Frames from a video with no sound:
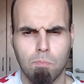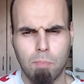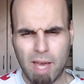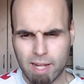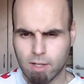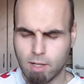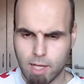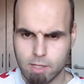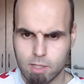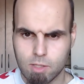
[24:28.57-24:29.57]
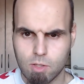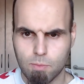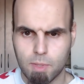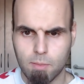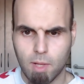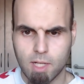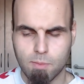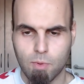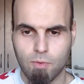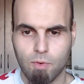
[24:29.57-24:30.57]
bad connection, so people actually
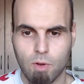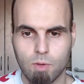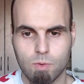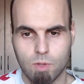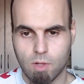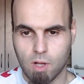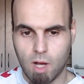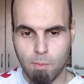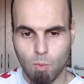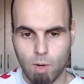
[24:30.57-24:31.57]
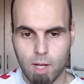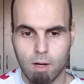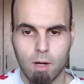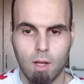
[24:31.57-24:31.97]
prefer using the copper wire